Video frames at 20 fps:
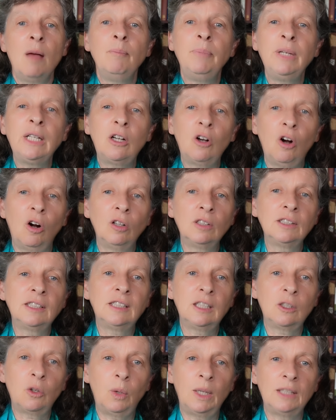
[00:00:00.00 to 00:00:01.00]
because
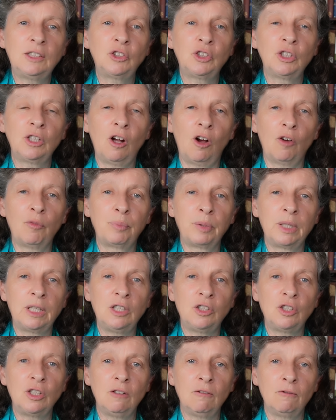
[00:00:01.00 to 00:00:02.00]
the question of
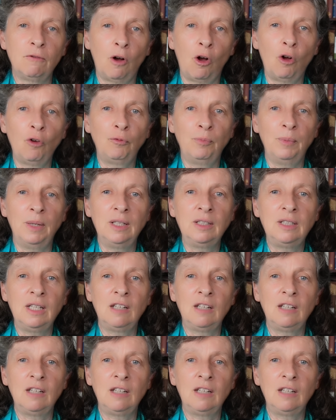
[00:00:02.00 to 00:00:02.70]
British involvement